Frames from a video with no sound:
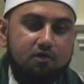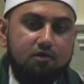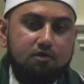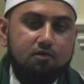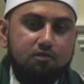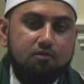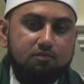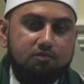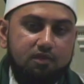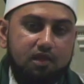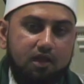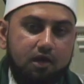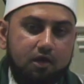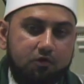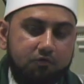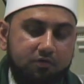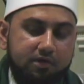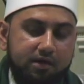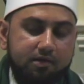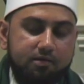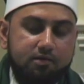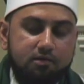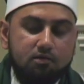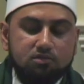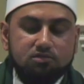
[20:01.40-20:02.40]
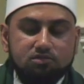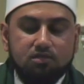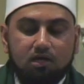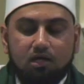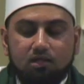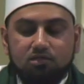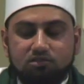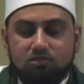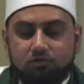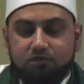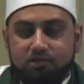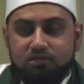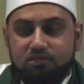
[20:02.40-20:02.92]
they agreed,
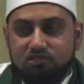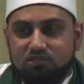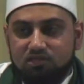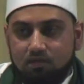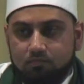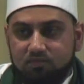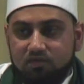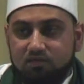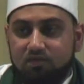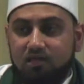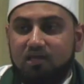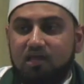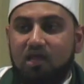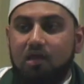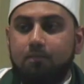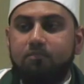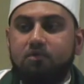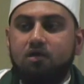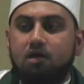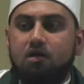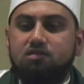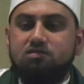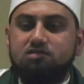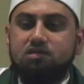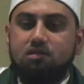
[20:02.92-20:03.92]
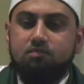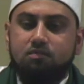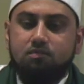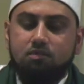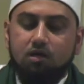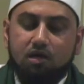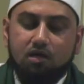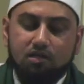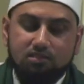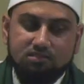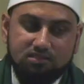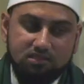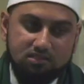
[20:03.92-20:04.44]
scholars agreed to something, they came to some
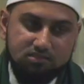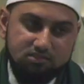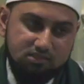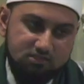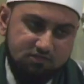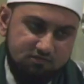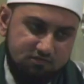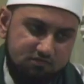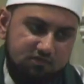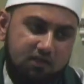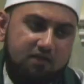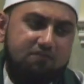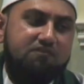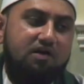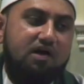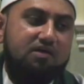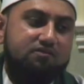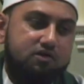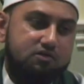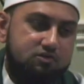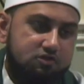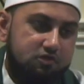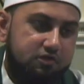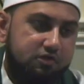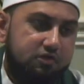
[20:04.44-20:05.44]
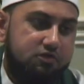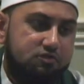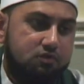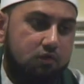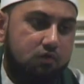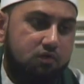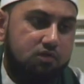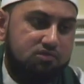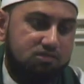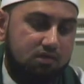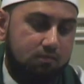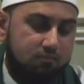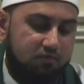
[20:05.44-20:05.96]
consensus like 500 years ago
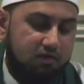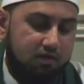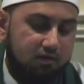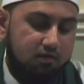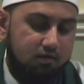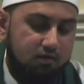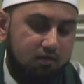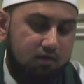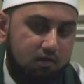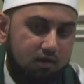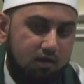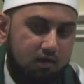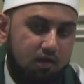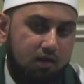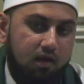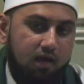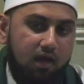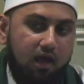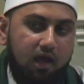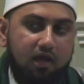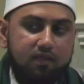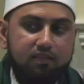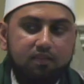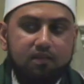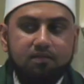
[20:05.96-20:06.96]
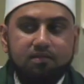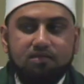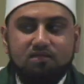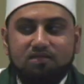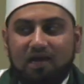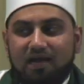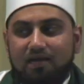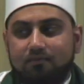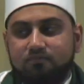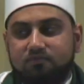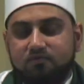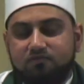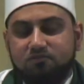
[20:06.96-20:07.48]
on something, and then the
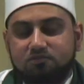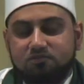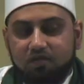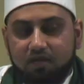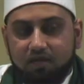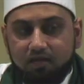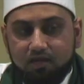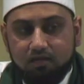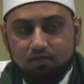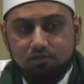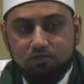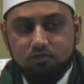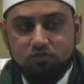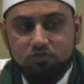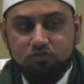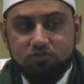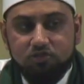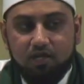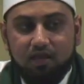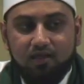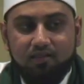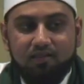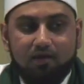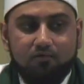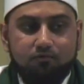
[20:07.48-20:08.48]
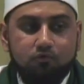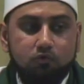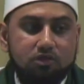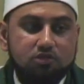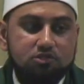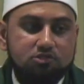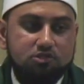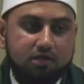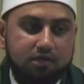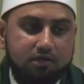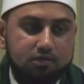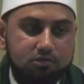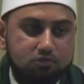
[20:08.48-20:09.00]
times have changed. Can that ruling
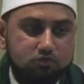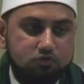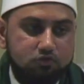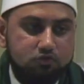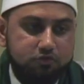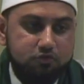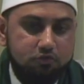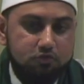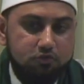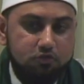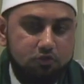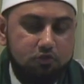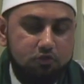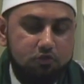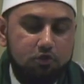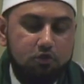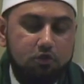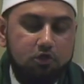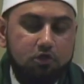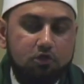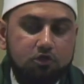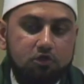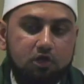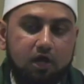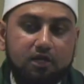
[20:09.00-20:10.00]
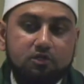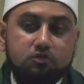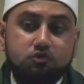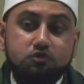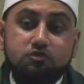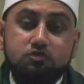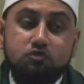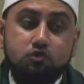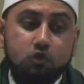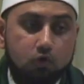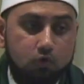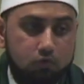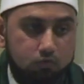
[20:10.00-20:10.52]
change? The answer
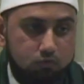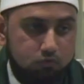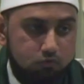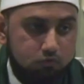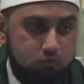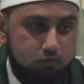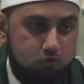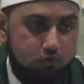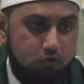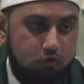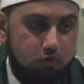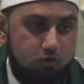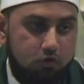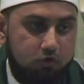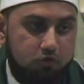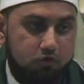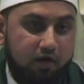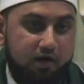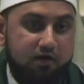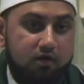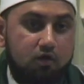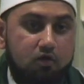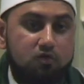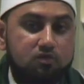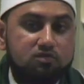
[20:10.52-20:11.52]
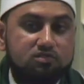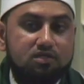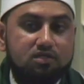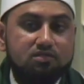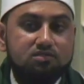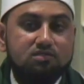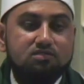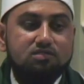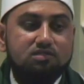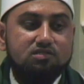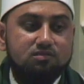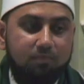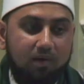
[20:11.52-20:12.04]
is no, right?
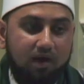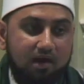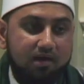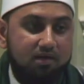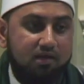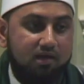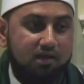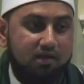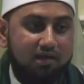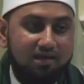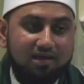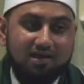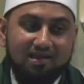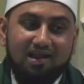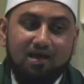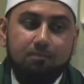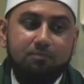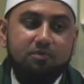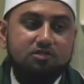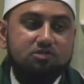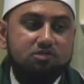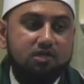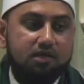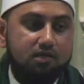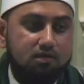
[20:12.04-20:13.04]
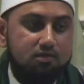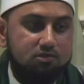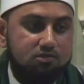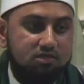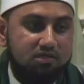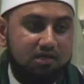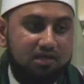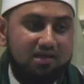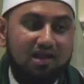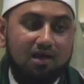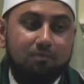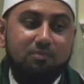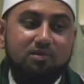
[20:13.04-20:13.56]
Consensus is binding. It cannot be changed.
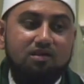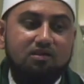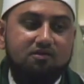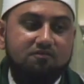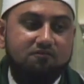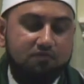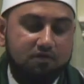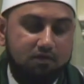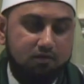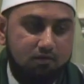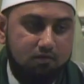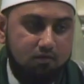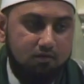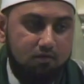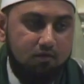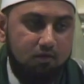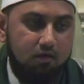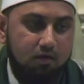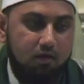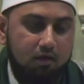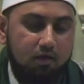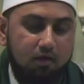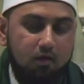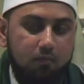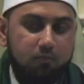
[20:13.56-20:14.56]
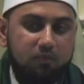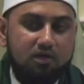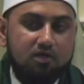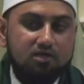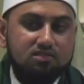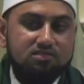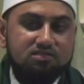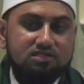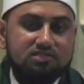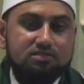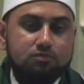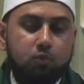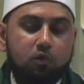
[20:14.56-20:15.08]
It cannot be lifted
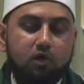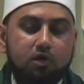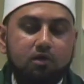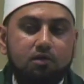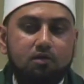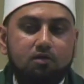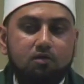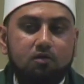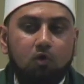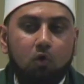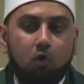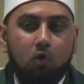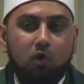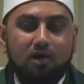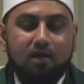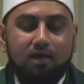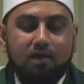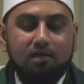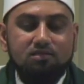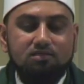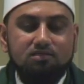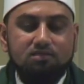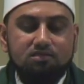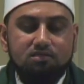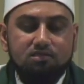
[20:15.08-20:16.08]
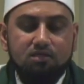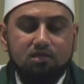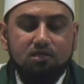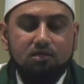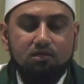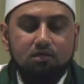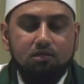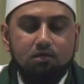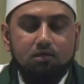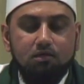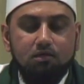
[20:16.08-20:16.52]
because this would go against the,